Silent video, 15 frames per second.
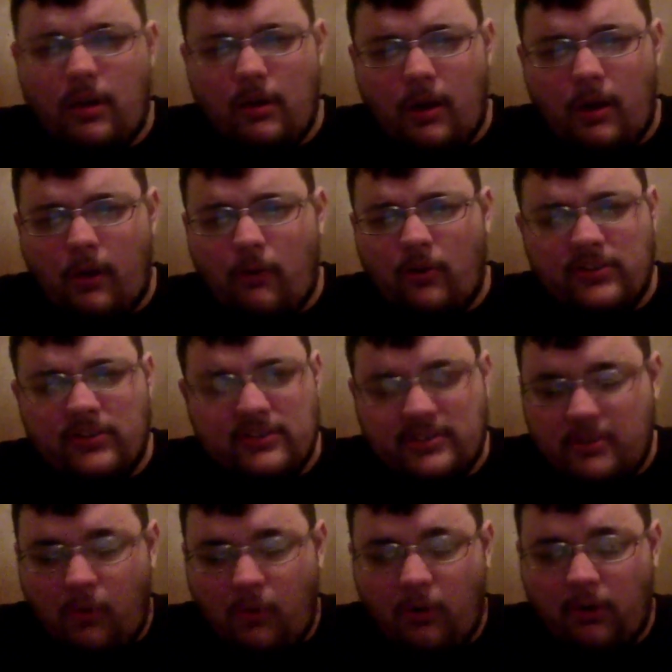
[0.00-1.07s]
I look to
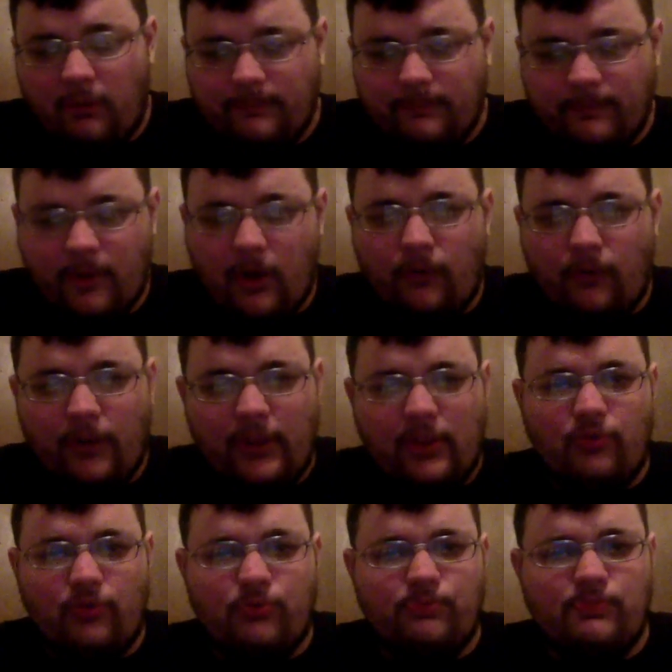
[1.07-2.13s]
see more. Hopefully
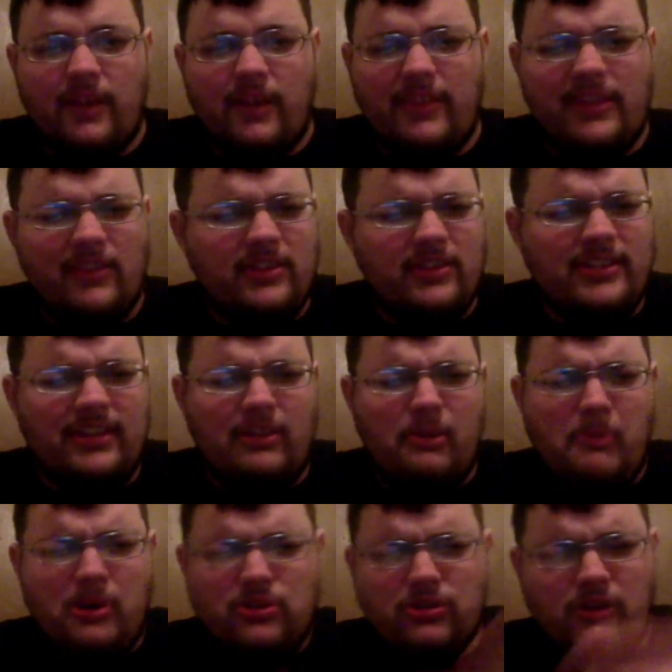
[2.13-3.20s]
I think they said they
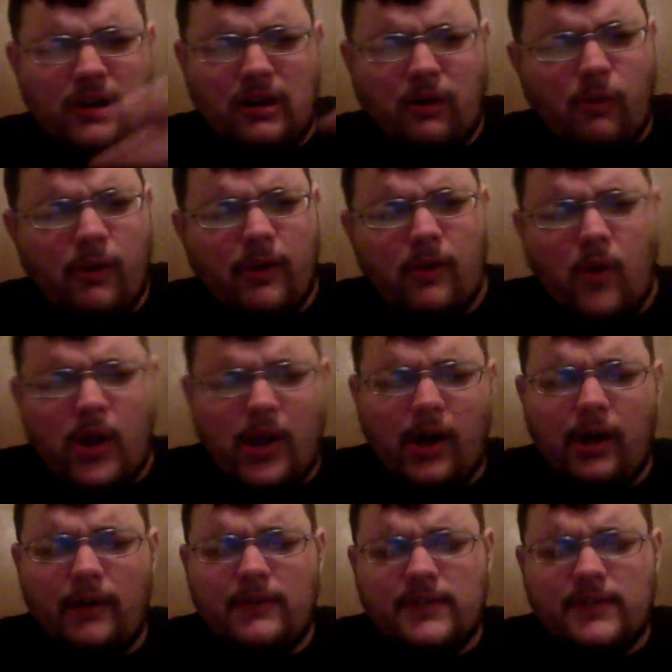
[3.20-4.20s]
may show it at QuakeCon,